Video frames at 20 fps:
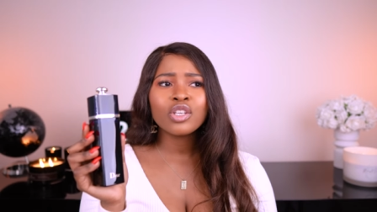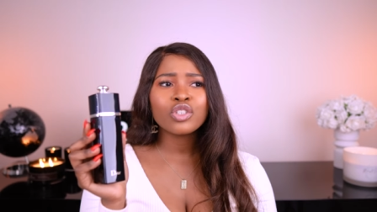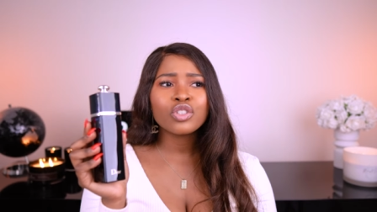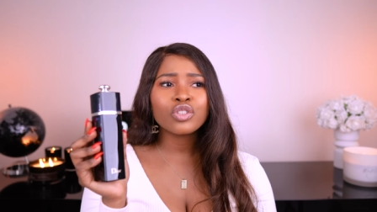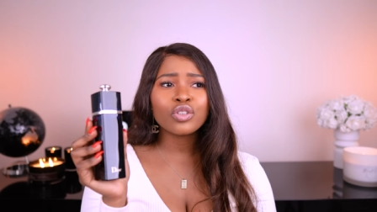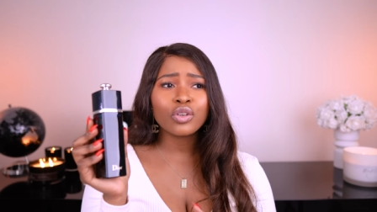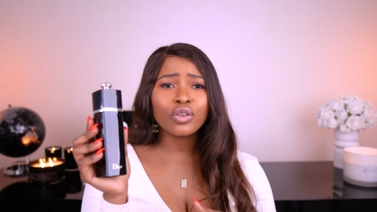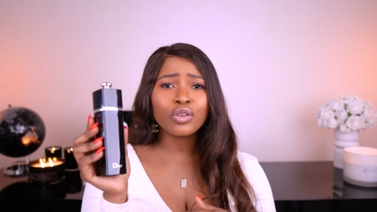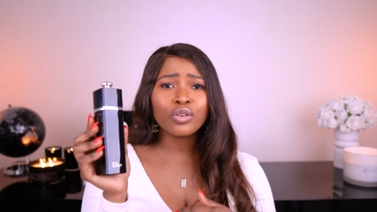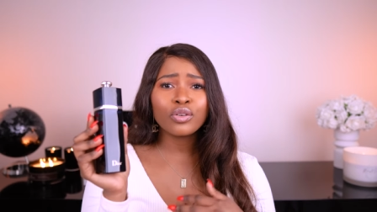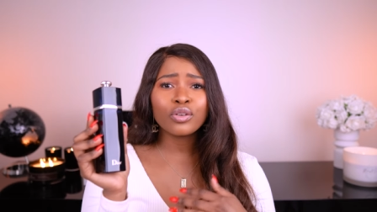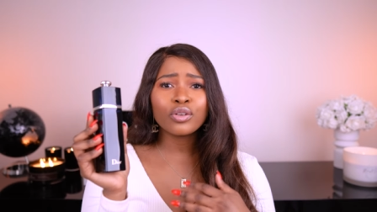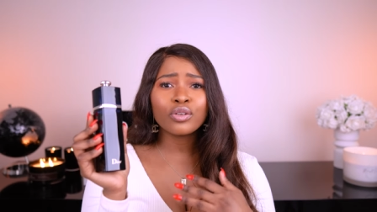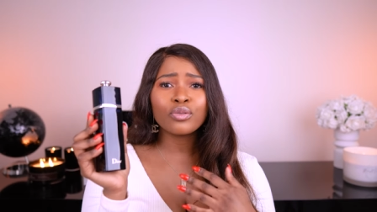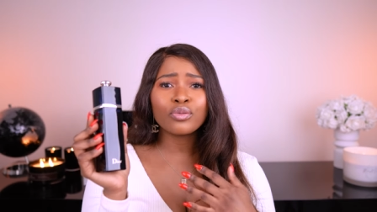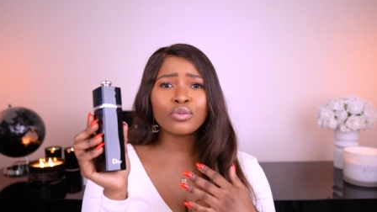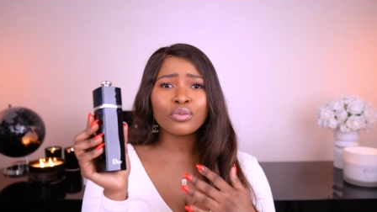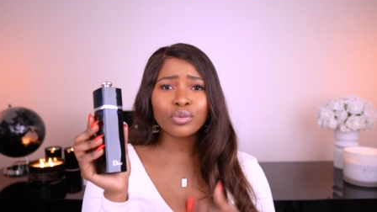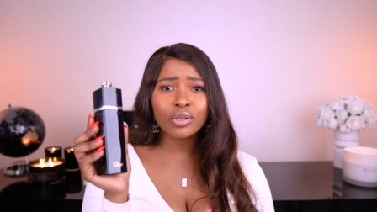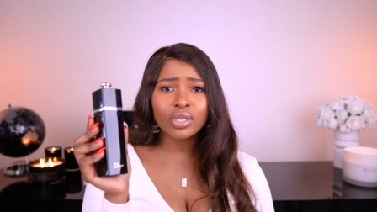So you
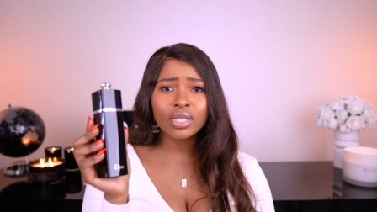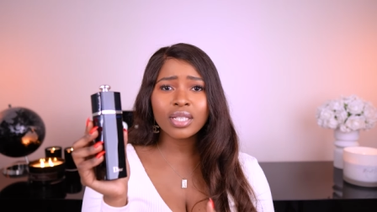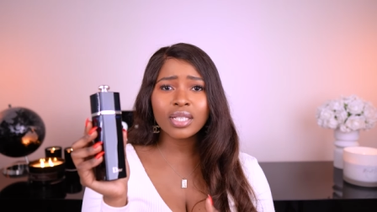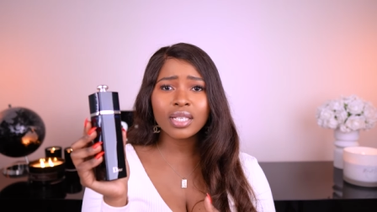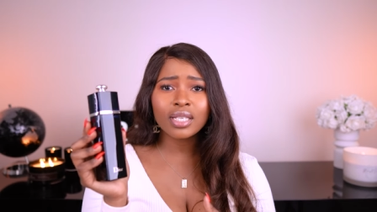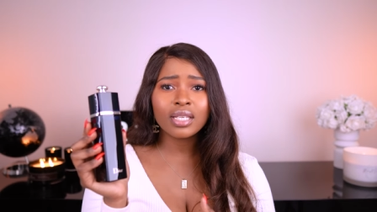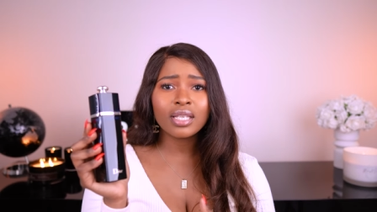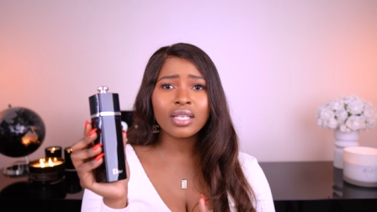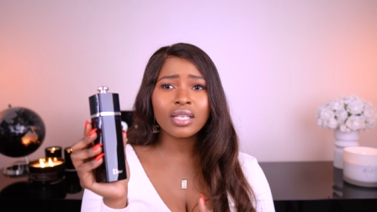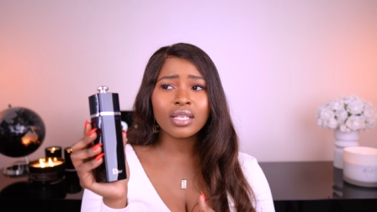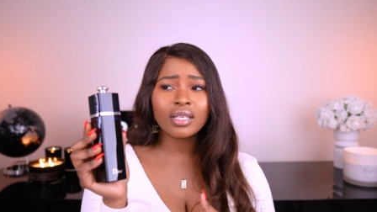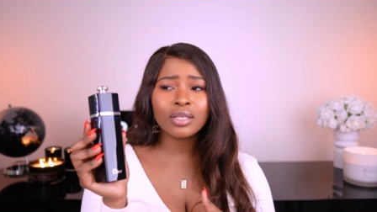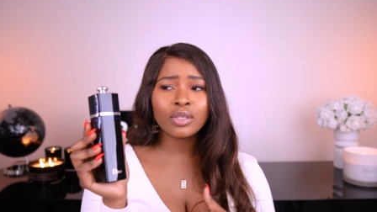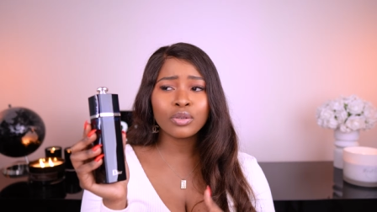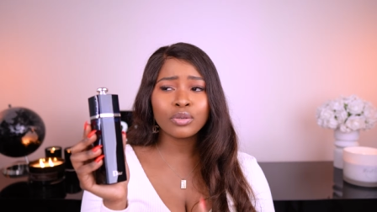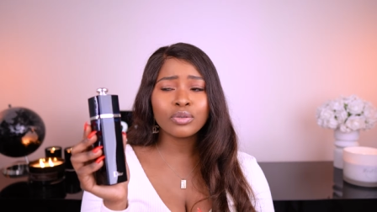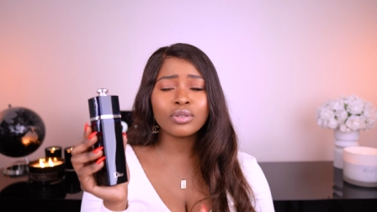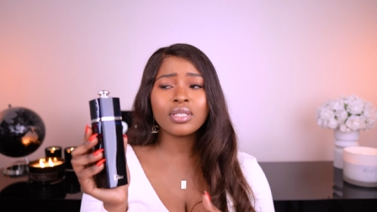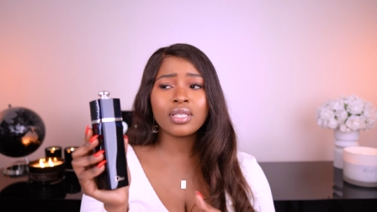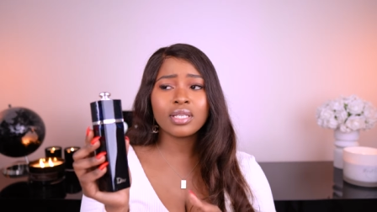could really
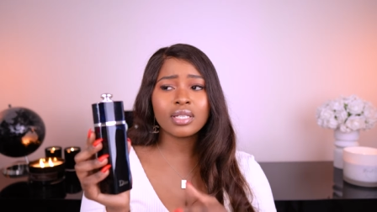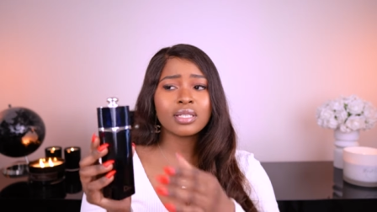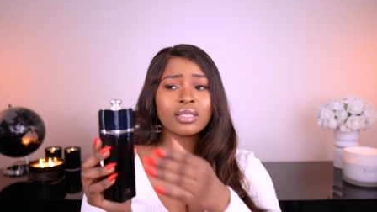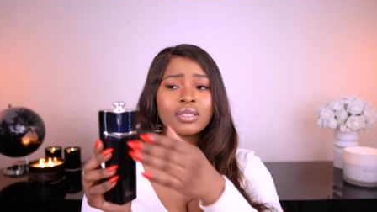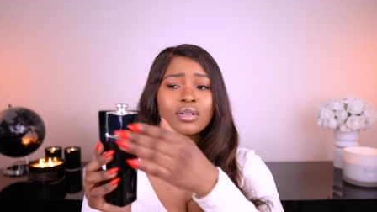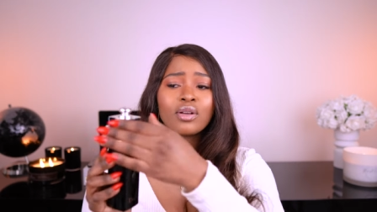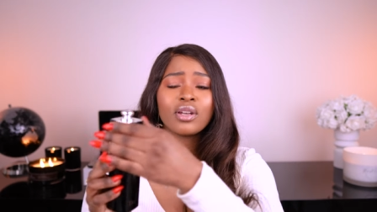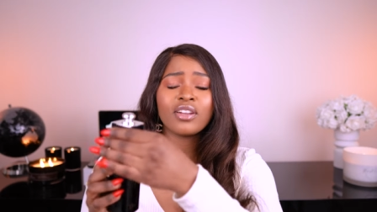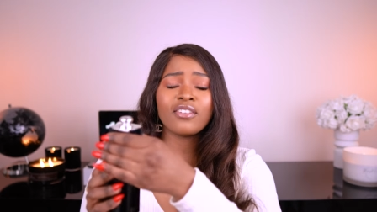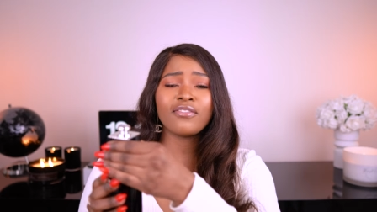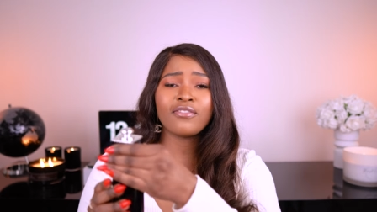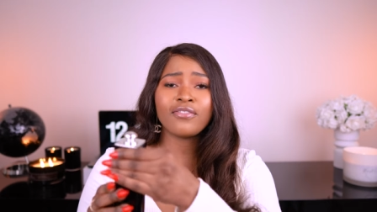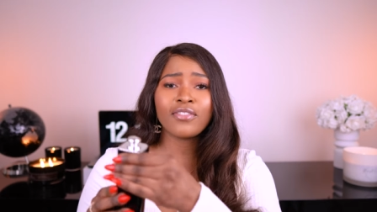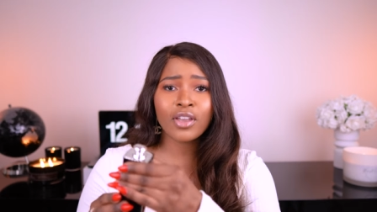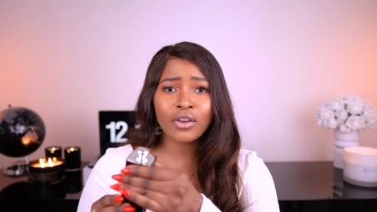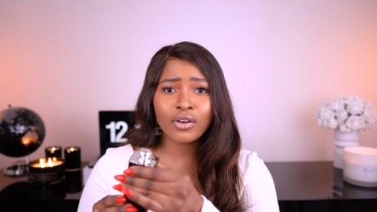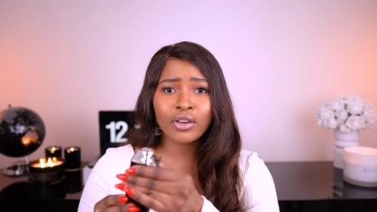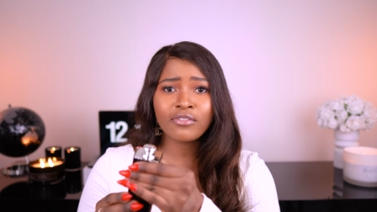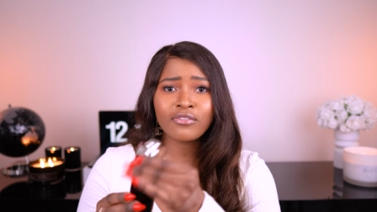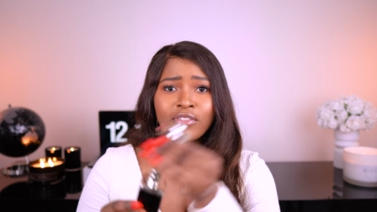use this on a
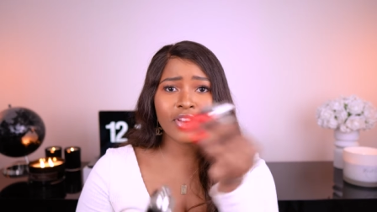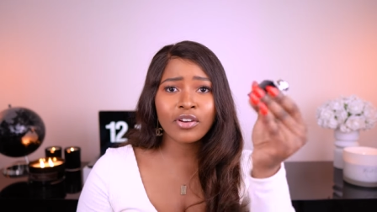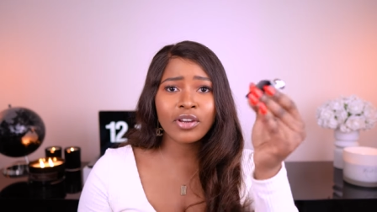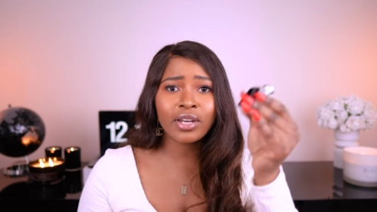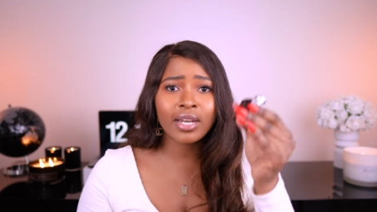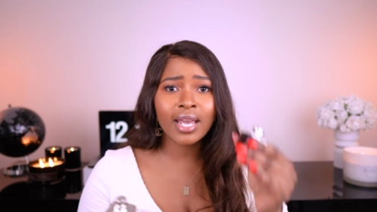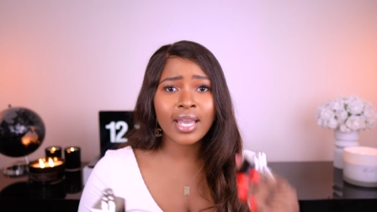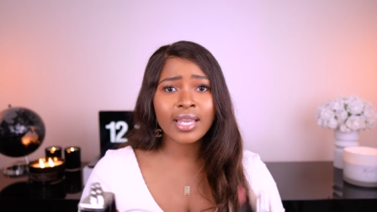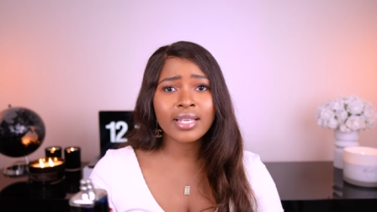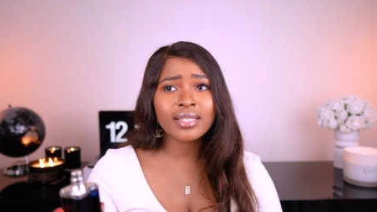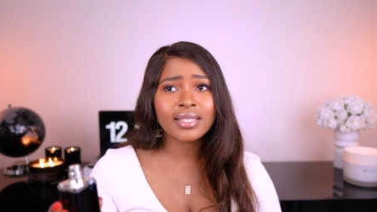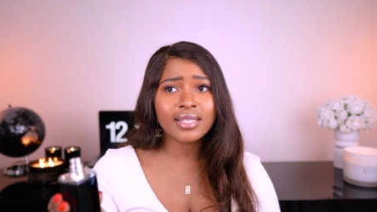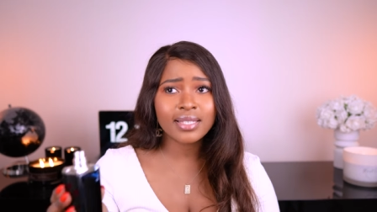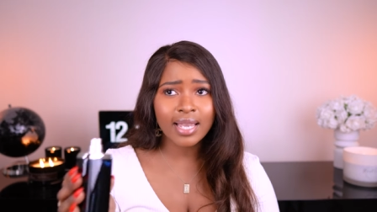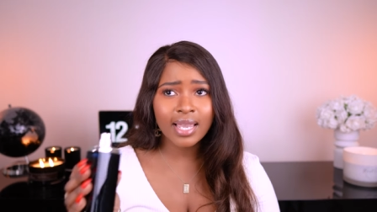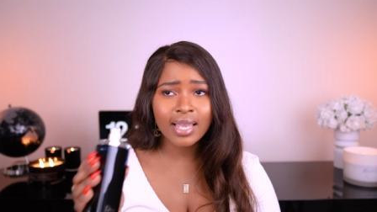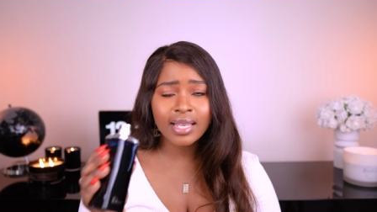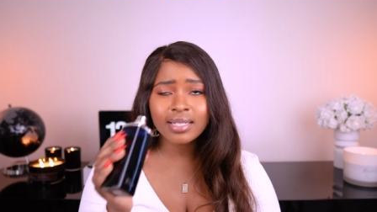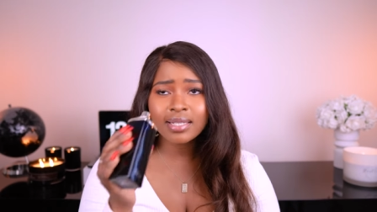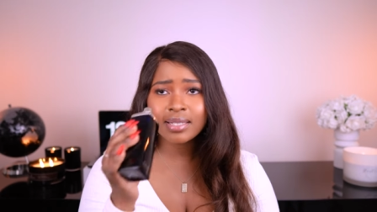very, very nice
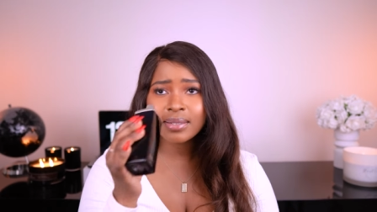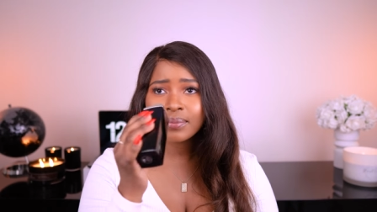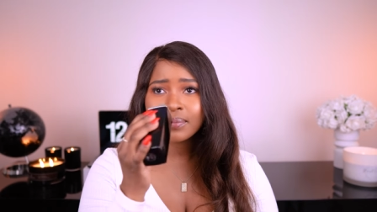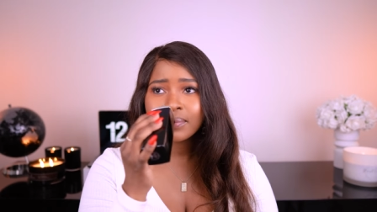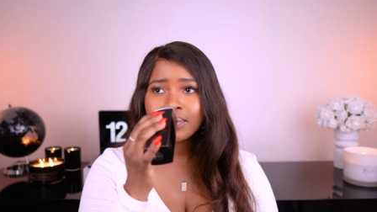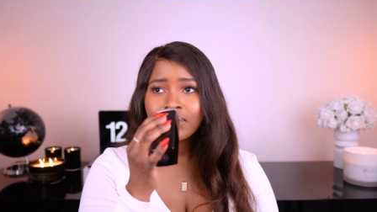date.